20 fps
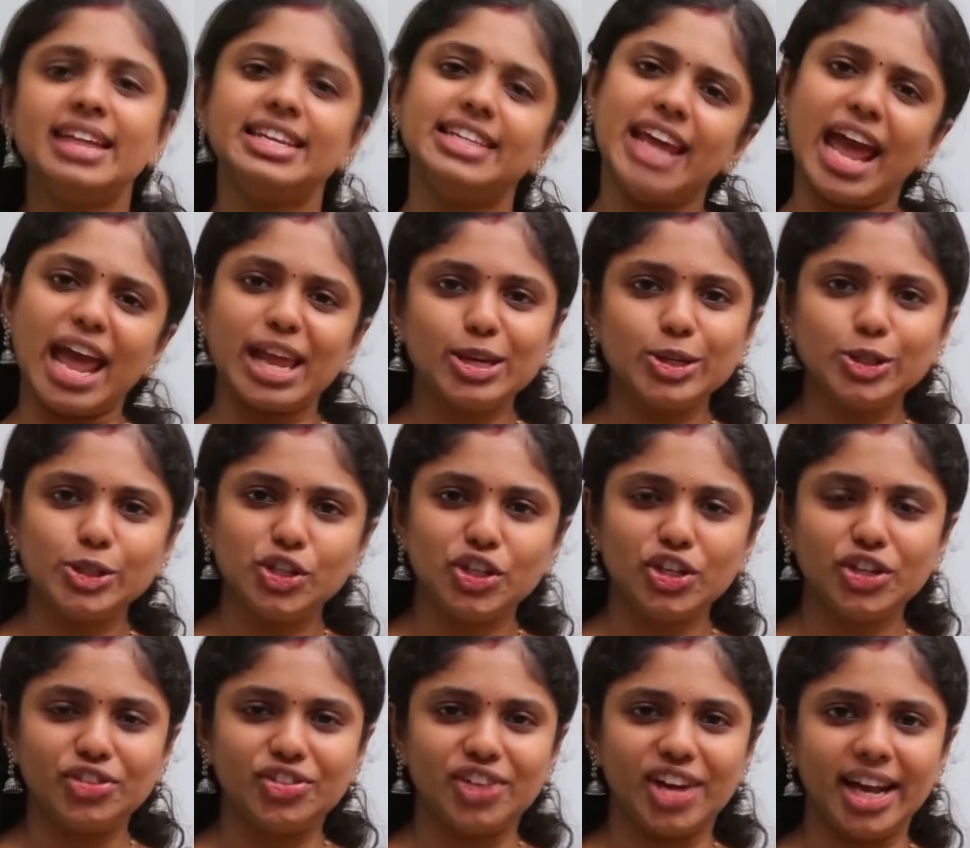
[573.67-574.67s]
Thank you
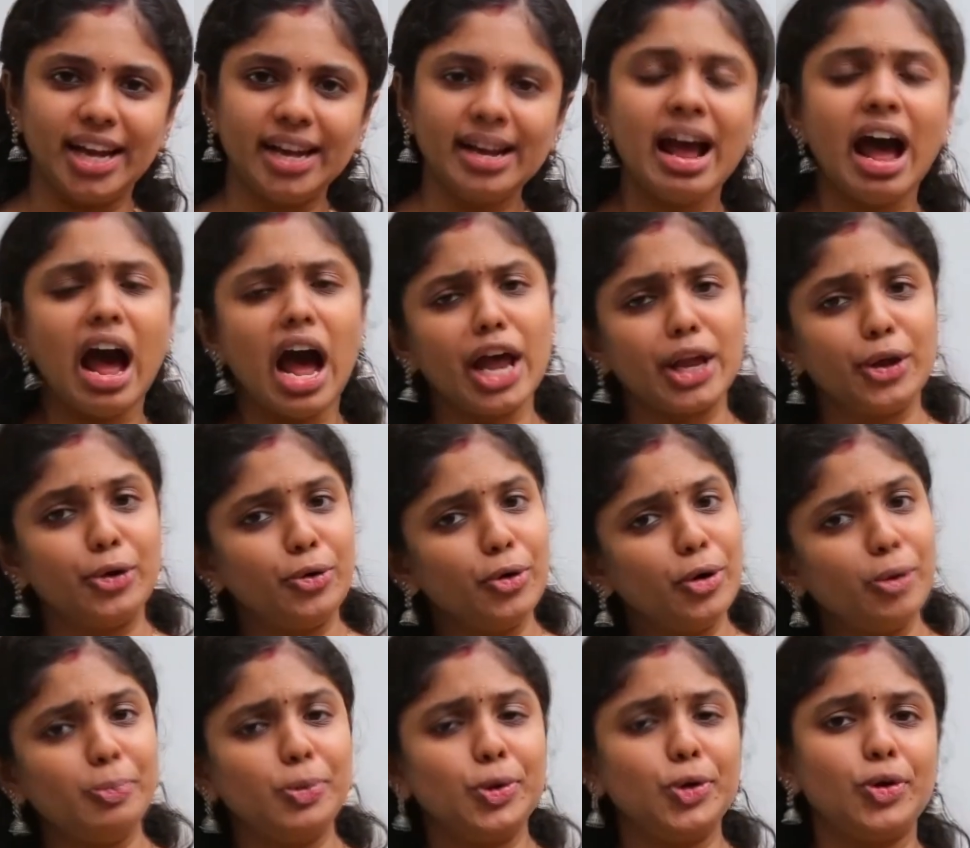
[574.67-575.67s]
children. I
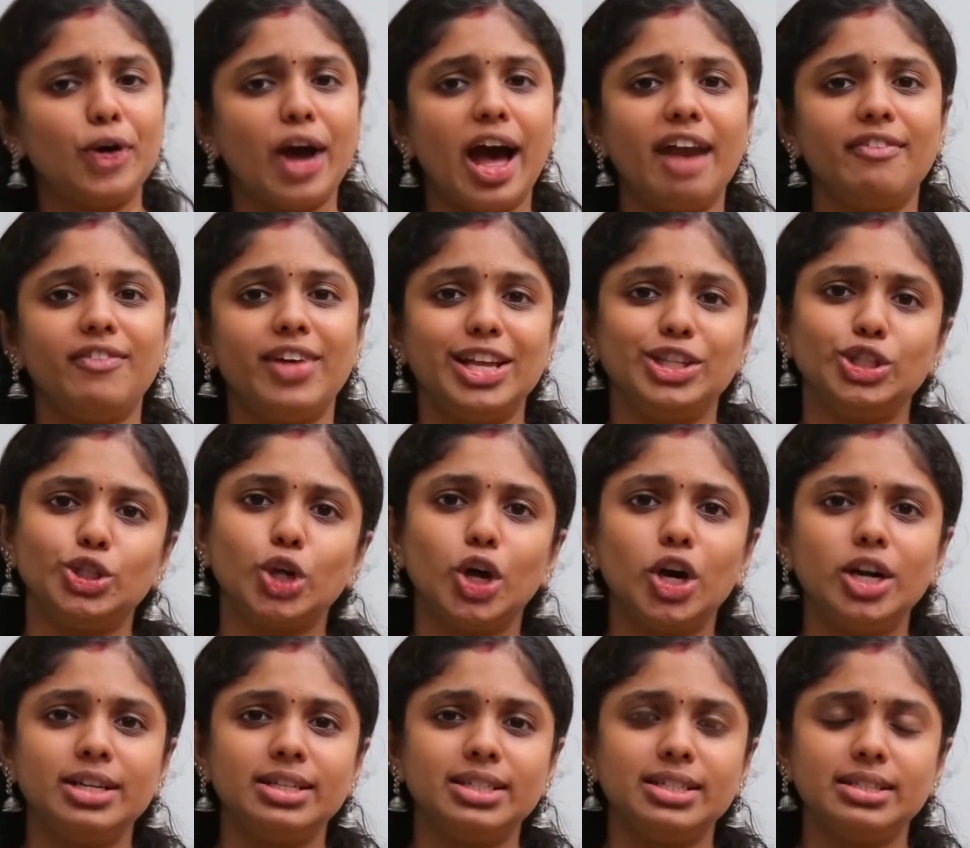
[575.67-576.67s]
hope you have
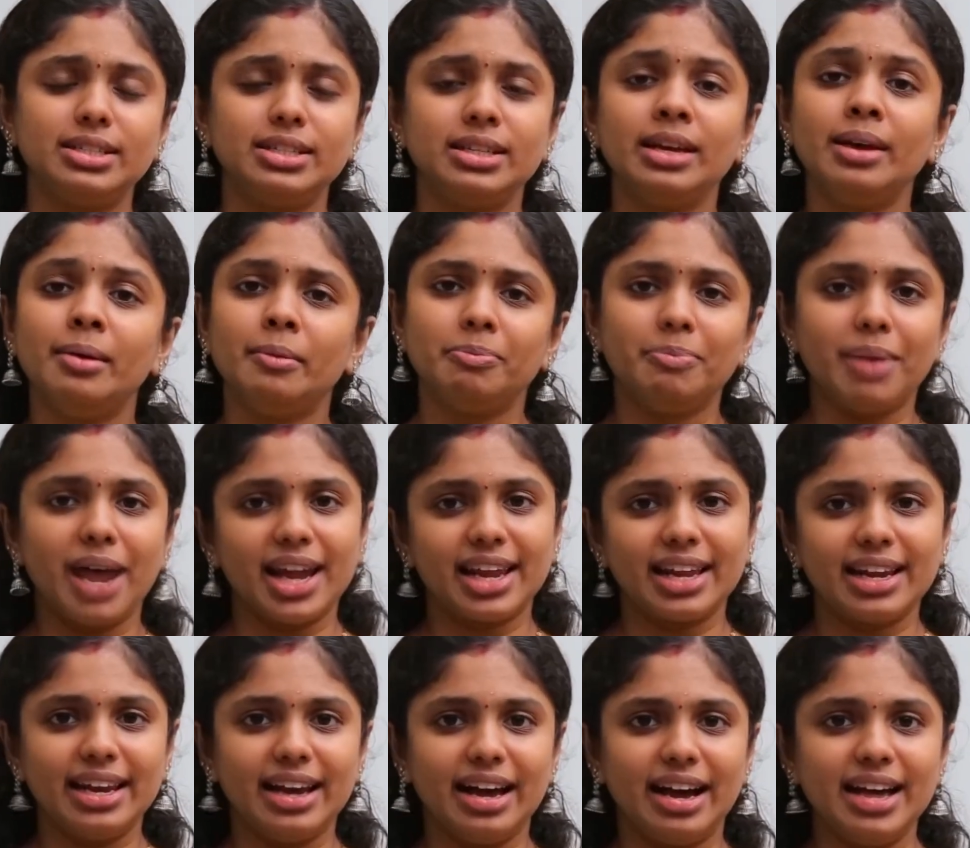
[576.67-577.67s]
enjoyed my
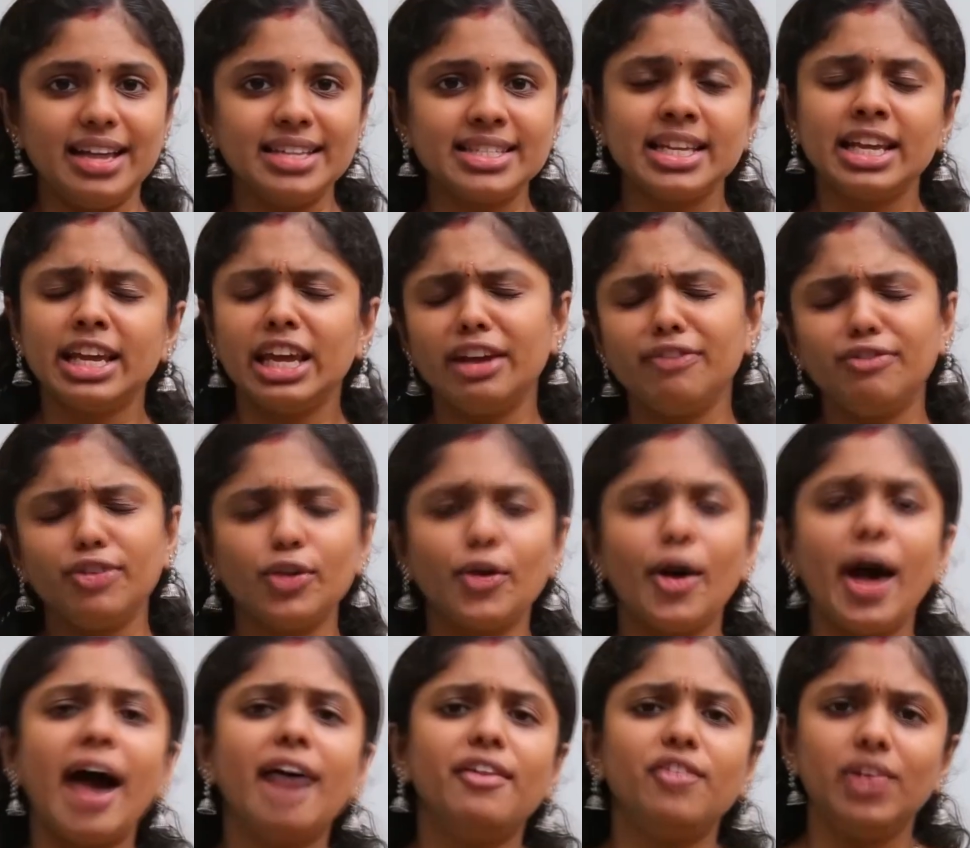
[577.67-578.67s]
class. If you
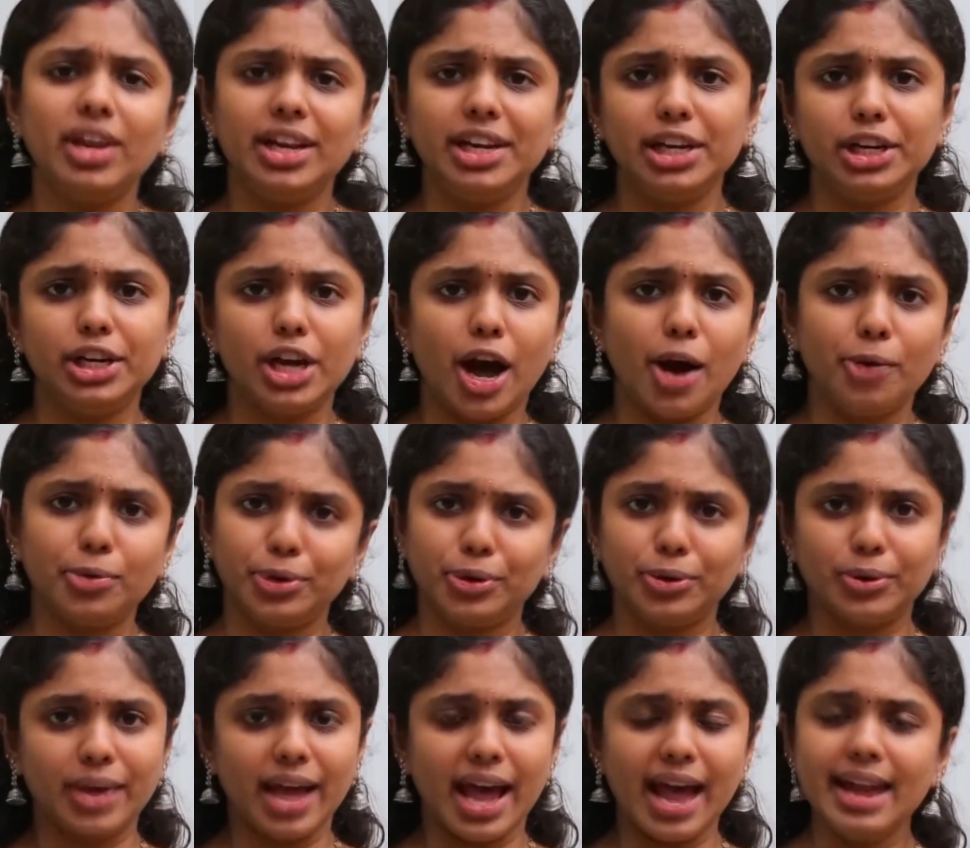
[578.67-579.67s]
have any doubt,
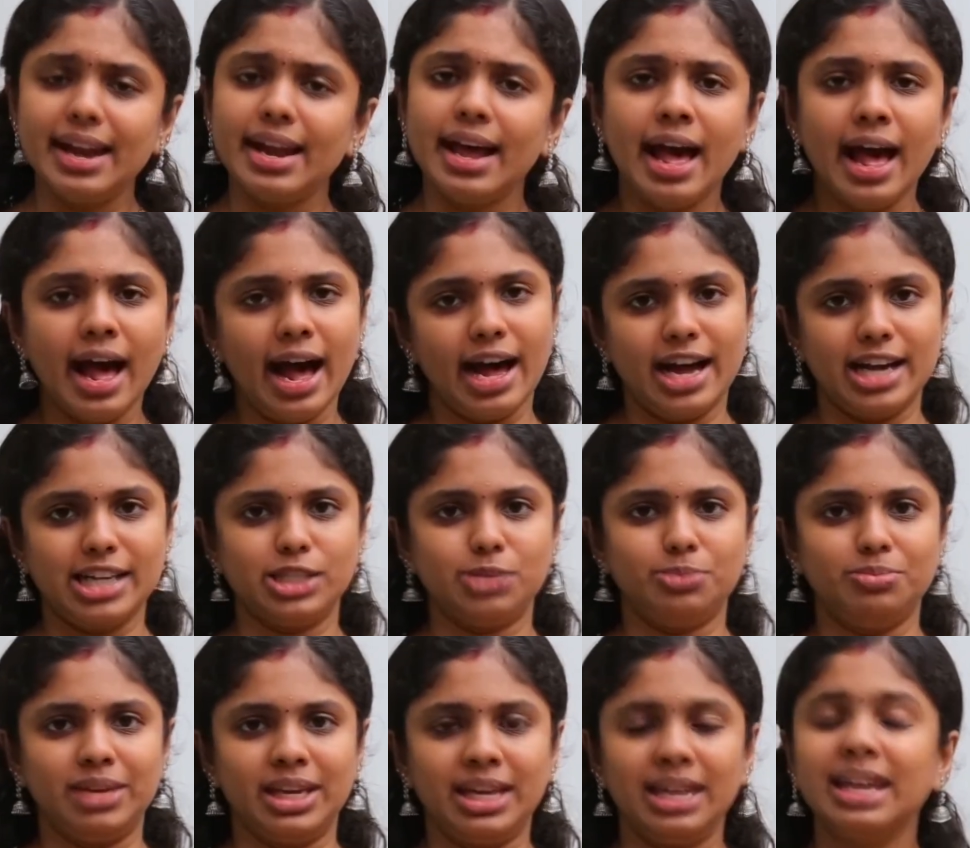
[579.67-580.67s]
you can ask
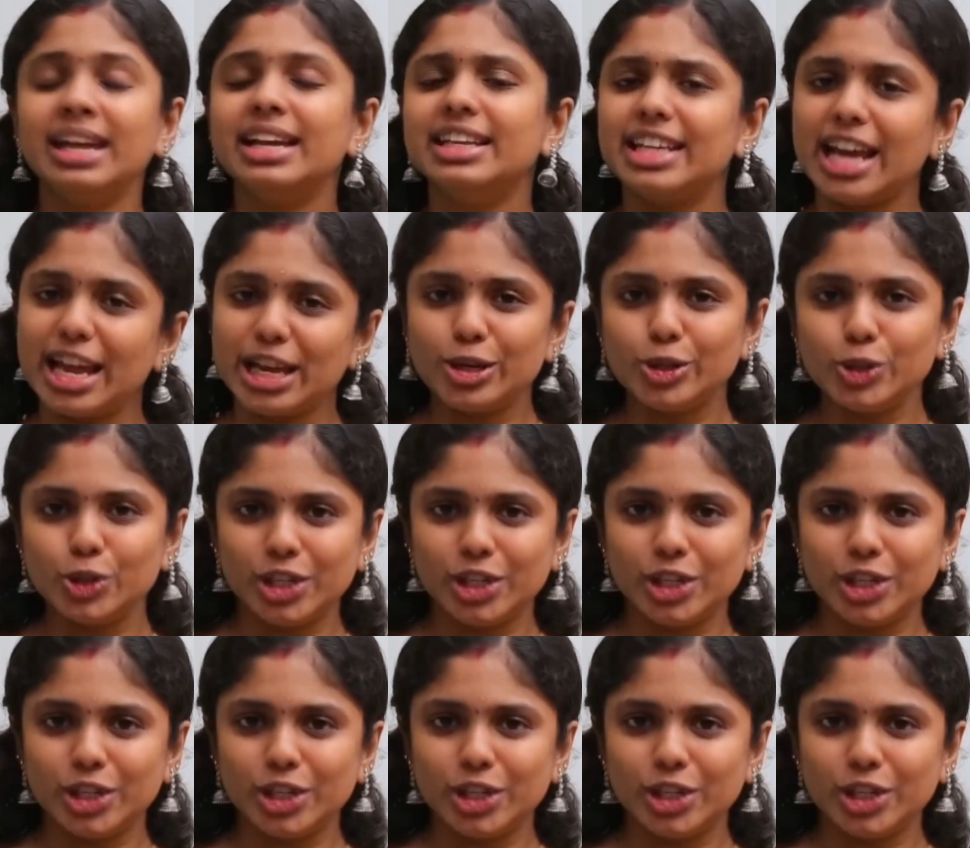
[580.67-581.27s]
me. Thank you